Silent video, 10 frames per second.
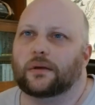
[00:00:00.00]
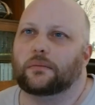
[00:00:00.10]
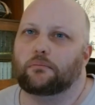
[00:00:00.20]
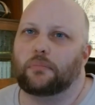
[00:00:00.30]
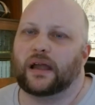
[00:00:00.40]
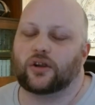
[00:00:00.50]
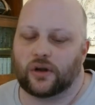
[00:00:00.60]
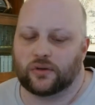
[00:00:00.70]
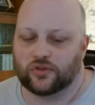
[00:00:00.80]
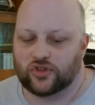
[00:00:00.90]

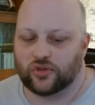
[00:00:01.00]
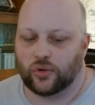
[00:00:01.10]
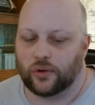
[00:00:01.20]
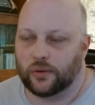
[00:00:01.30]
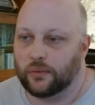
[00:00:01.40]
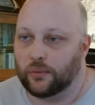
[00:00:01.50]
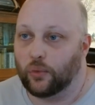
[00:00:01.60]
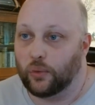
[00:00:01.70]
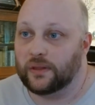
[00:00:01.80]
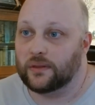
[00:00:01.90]
background story
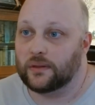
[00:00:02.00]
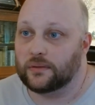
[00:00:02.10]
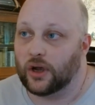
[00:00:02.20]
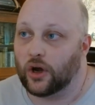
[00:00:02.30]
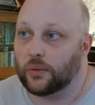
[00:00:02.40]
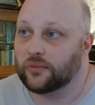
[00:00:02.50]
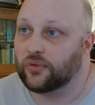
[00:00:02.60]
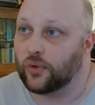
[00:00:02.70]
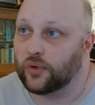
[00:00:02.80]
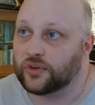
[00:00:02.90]
with the armed
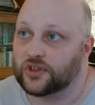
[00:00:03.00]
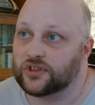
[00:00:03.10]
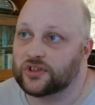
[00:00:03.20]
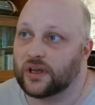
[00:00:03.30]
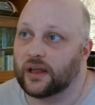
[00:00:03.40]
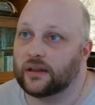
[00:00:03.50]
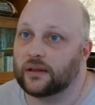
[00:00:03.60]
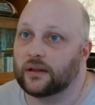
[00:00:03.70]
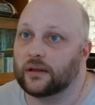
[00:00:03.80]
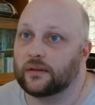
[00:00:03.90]
forces,
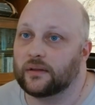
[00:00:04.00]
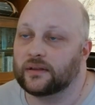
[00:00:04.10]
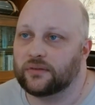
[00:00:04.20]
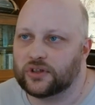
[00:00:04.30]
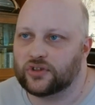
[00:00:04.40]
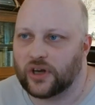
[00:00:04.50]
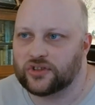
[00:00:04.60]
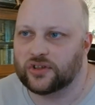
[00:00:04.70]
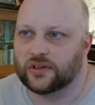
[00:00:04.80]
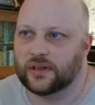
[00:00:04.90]
and they never
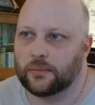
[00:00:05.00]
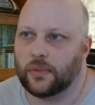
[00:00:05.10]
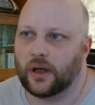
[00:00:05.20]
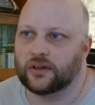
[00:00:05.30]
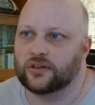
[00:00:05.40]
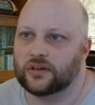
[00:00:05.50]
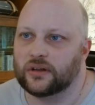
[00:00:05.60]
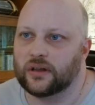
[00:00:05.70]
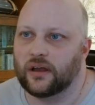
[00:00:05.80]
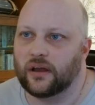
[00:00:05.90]
trusted them
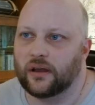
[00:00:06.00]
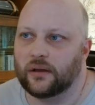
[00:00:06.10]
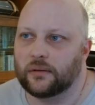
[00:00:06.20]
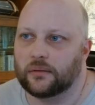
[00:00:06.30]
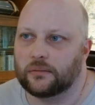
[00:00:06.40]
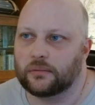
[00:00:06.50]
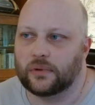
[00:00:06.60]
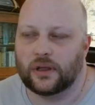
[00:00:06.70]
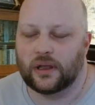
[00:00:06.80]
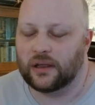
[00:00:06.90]
until
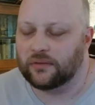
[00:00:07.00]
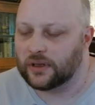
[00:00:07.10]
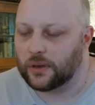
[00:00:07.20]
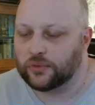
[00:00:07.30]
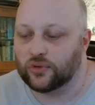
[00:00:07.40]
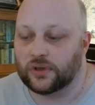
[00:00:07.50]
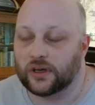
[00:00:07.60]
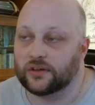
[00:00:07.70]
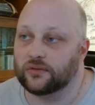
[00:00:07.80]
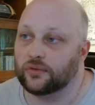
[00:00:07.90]
even up to
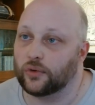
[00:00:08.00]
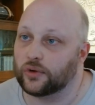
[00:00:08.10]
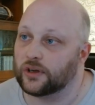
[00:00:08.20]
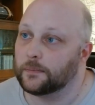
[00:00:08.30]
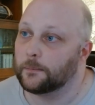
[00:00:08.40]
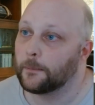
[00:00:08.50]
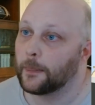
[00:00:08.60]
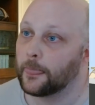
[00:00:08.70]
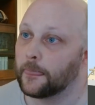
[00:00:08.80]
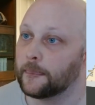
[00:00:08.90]
1940.
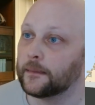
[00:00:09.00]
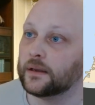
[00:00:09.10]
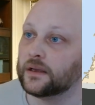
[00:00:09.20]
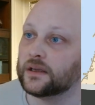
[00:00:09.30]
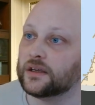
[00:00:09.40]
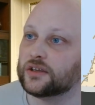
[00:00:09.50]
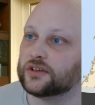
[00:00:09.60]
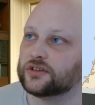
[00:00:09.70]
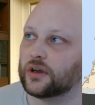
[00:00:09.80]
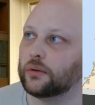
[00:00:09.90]

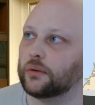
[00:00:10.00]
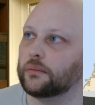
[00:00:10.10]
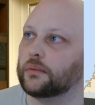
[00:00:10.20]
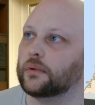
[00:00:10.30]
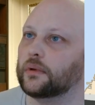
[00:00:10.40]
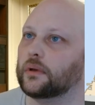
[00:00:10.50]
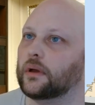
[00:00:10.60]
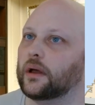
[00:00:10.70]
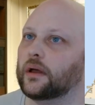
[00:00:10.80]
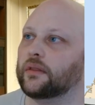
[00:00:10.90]
So
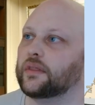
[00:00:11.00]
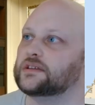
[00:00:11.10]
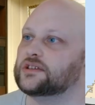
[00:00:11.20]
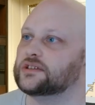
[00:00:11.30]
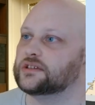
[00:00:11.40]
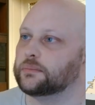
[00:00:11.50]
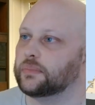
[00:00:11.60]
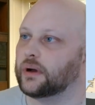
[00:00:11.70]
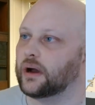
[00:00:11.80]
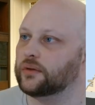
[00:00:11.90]
this is
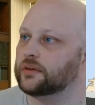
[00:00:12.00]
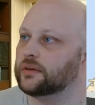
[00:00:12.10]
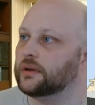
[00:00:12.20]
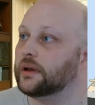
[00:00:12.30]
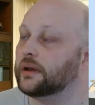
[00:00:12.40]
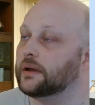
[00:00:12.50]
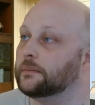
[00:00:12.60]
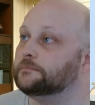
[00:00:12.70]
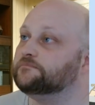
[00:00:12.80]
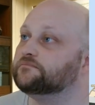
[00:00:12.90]
about
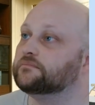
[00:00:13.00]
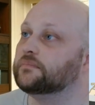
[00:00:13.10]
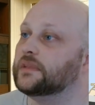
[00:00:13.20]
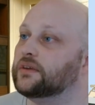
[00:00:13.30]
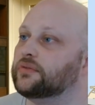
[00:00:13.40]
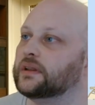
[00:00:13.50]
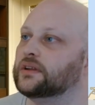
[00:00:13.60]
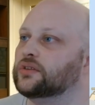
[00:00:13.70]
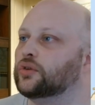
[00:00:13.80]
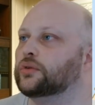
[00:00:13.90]

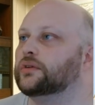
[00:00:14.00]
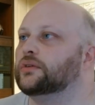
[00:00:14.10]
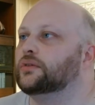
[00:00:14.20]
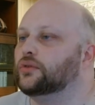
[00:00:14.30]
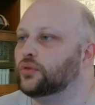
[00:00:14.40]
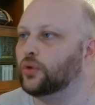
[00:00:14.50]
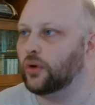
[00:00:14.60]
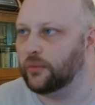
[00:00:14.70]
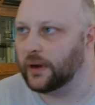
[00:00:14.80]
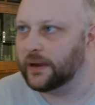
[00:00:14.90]
defending northern
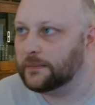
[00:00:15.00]
Norway.